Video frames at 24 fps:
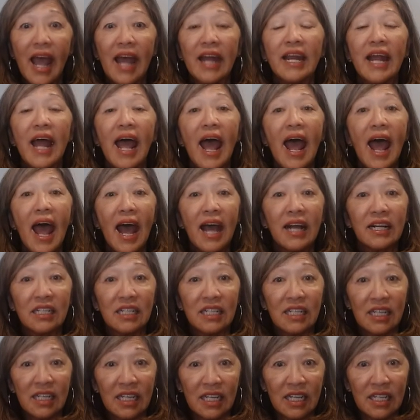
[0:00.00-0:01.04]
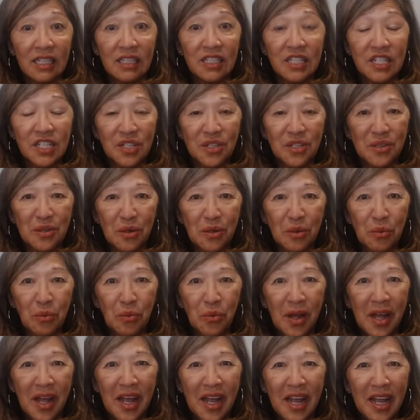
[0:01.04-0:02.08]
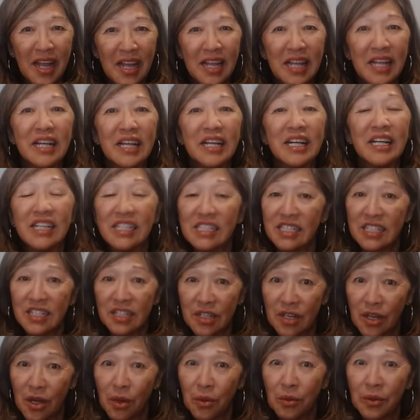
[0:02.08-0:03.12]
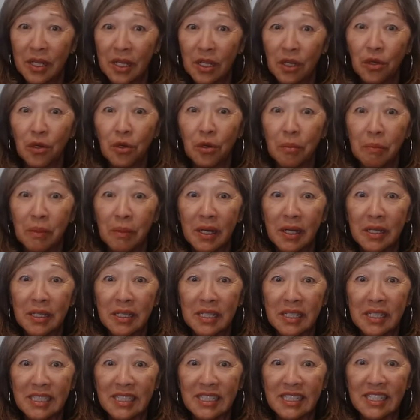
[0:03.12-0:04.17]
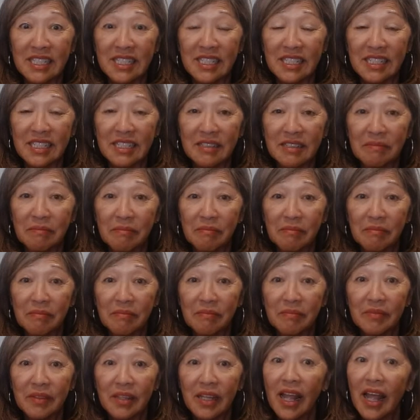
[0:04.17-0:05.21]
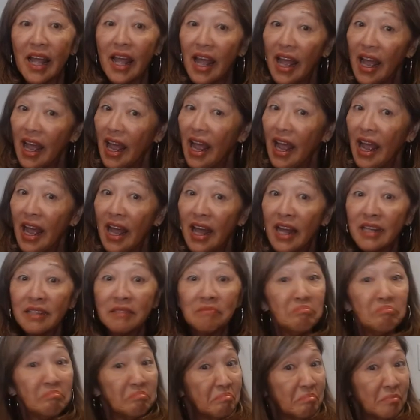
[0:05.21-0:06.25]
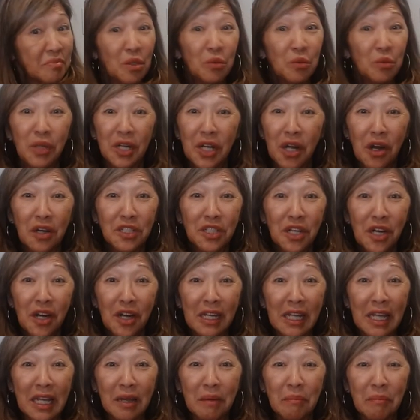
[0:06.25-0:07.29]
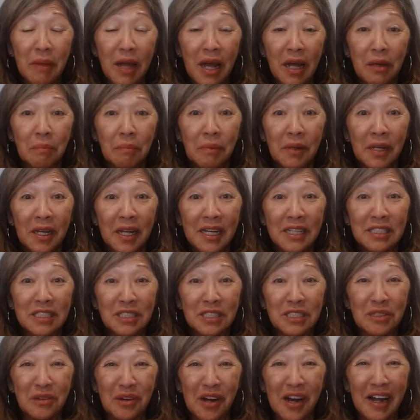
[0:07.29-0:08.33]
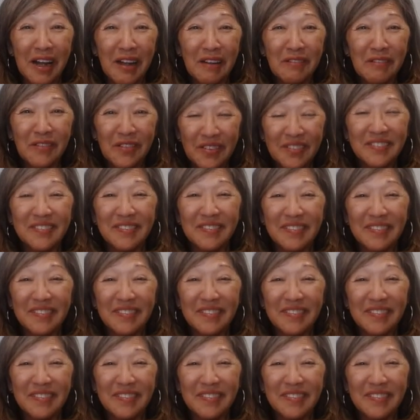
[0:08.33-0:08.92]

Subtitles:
And acting in a certain way is knowing your abundance. And we are talking about a pledge drive.